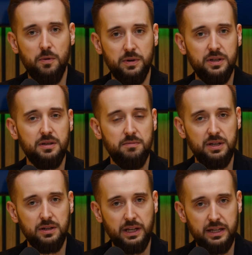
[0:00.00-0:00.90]
within the
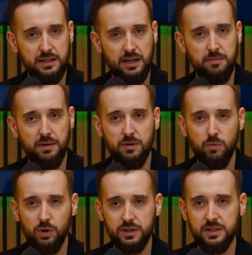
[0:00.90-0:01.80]
media landscape,
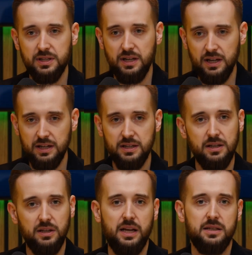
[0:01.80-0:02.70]
and what is
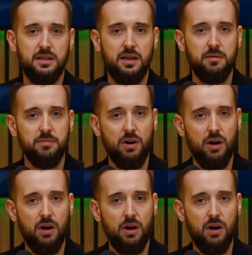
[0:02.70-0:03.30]
the landscape